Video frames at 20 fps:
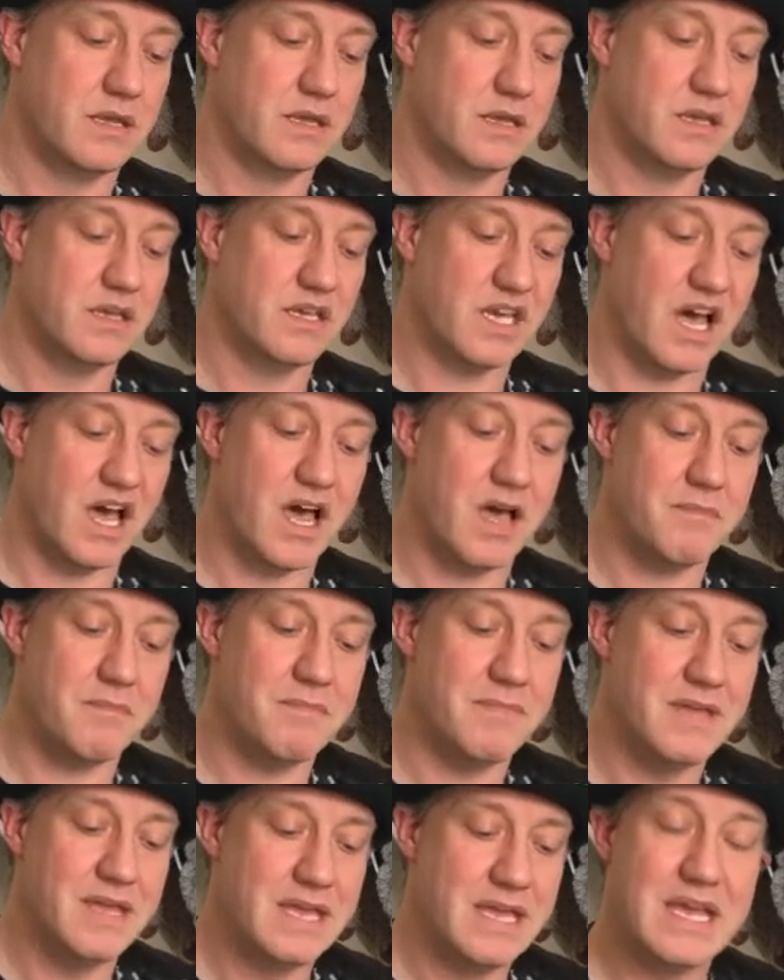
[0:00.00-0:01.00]
Calm
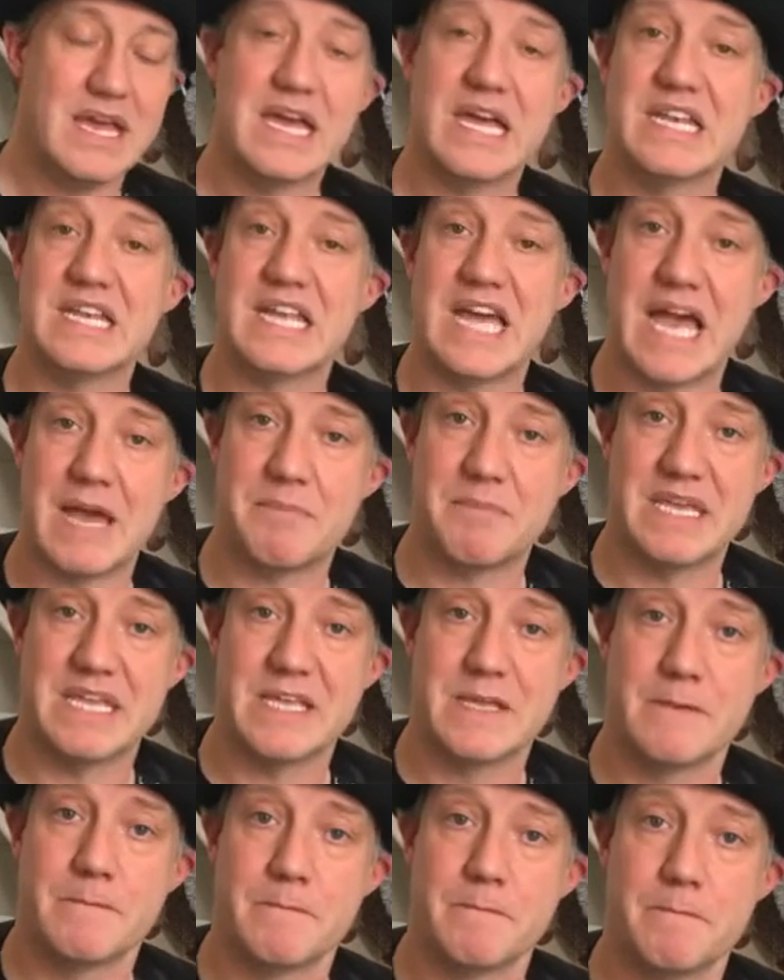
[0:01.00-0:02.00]
and happy.
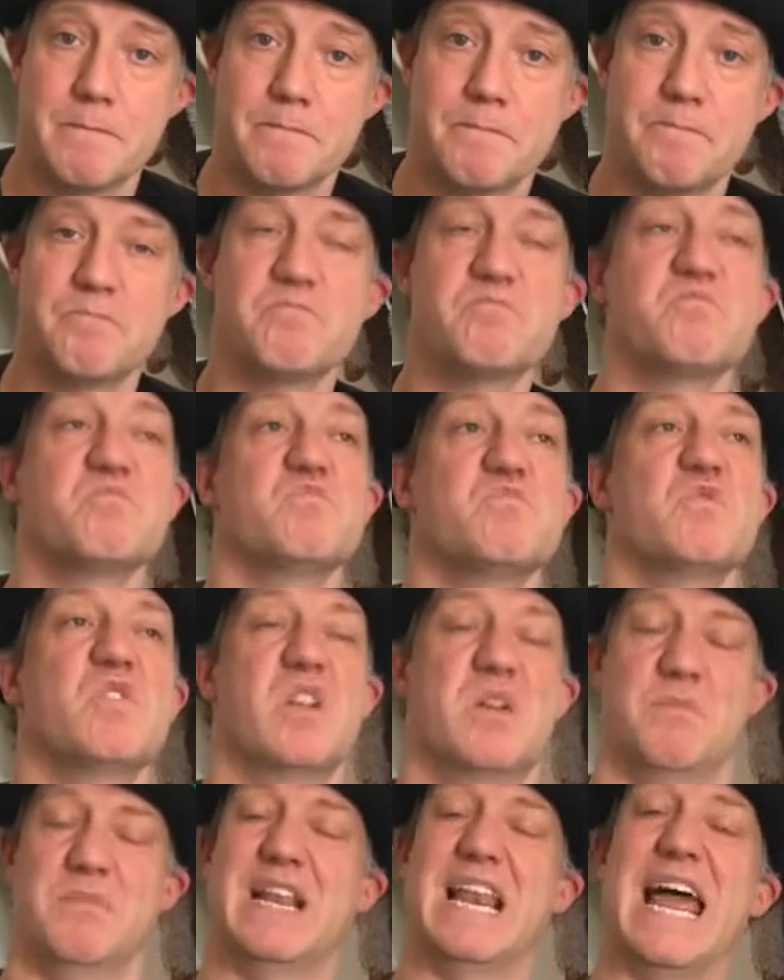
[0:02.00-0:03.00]
I'm
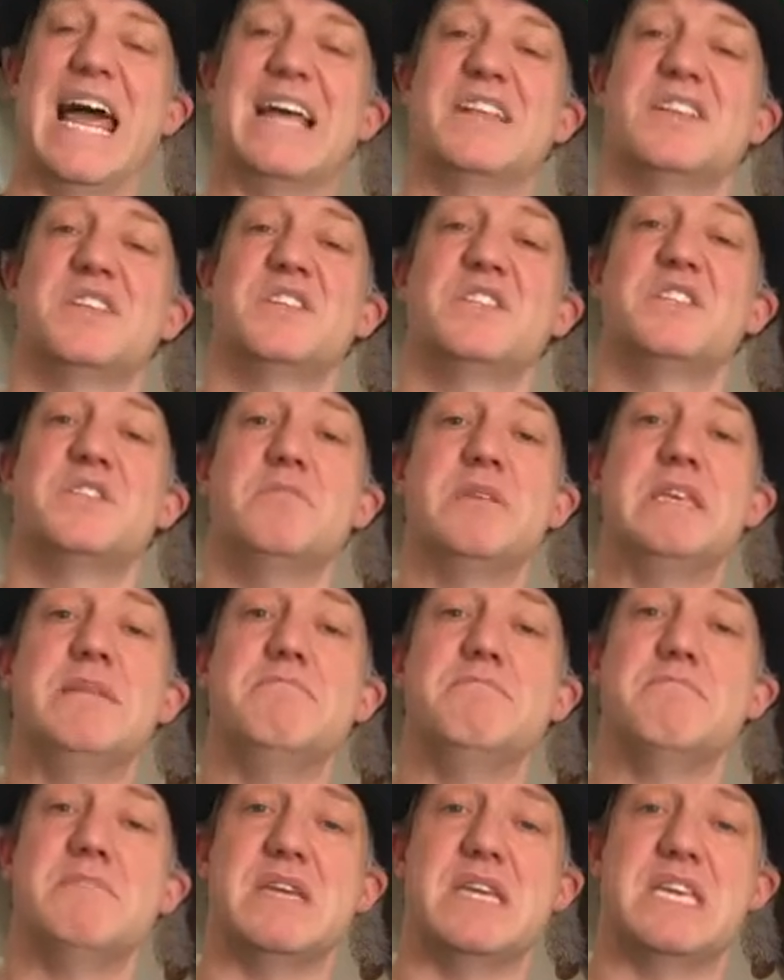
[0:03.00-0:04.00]
glad to be me.